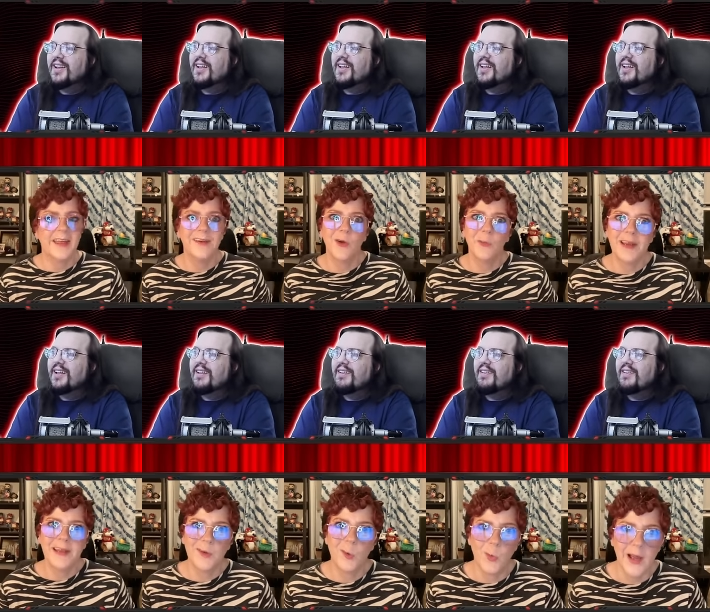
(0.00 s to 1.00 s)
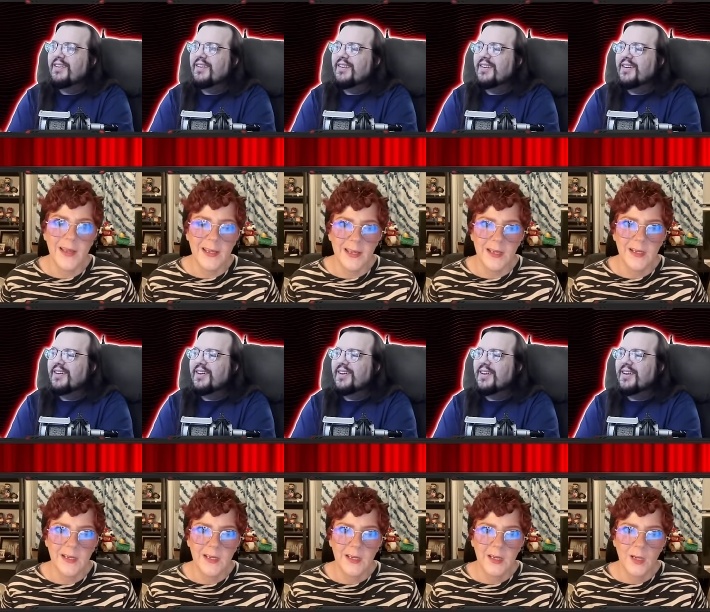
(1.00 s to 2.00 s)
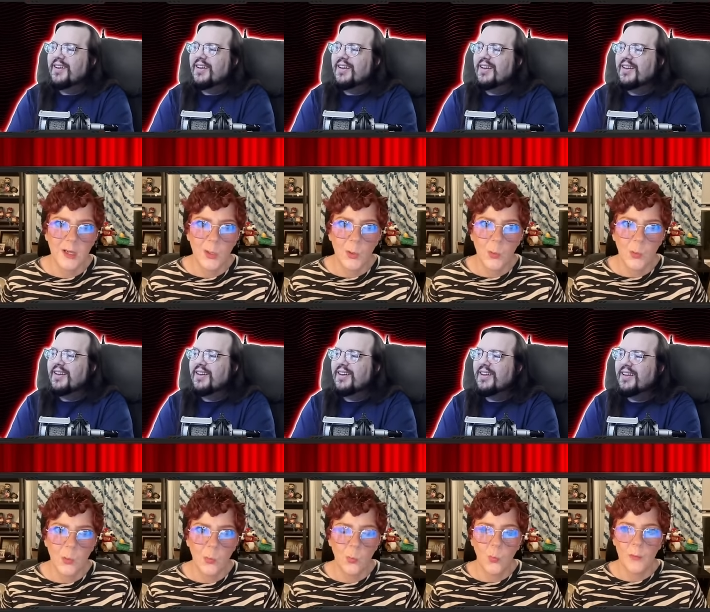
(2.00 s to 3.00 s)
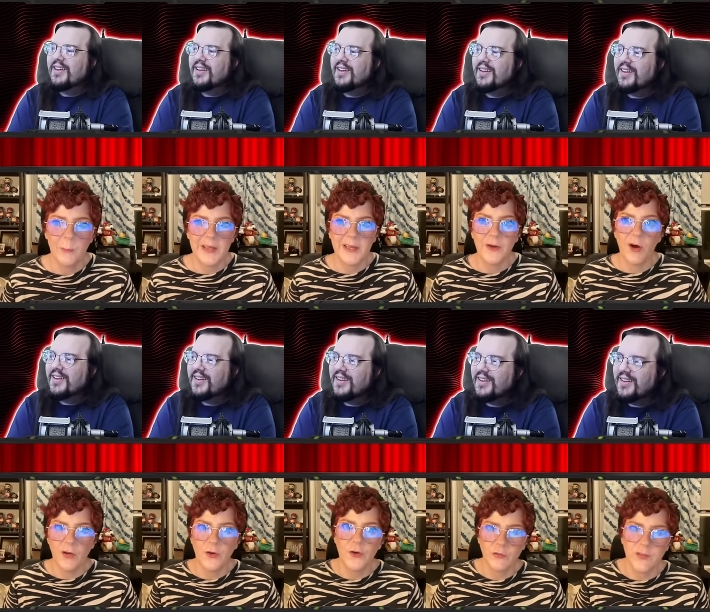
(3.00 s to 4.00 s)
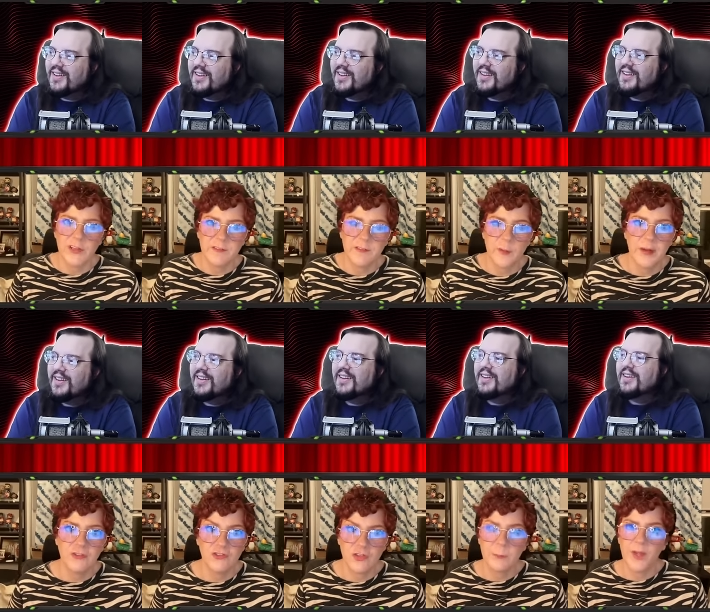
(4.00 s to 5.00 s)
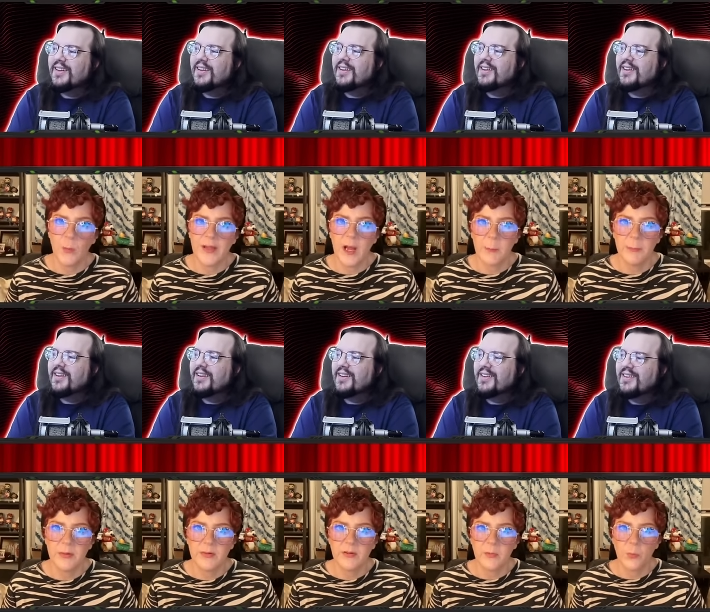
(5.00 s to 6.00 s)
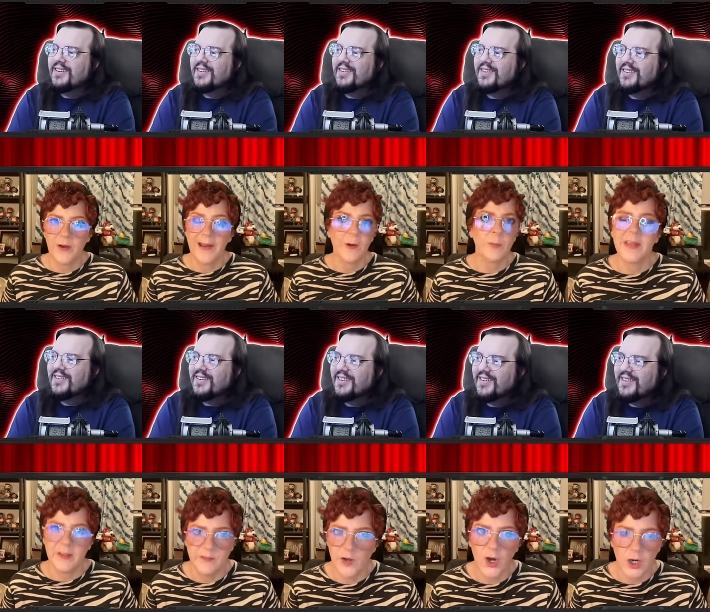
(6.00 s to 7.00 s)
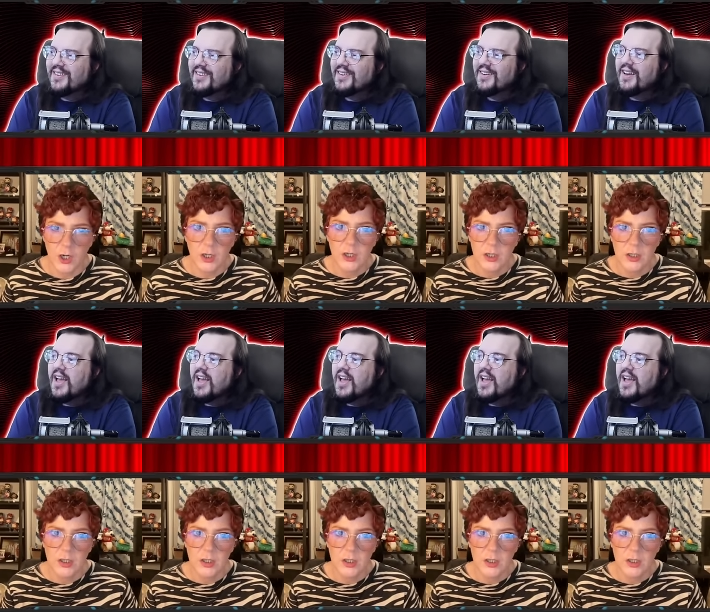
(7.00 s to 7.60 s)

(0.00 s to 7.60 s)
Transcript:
Speaker 1: And like nobody in Hawaii would be at all nervous about shit blowing up where airplanes are.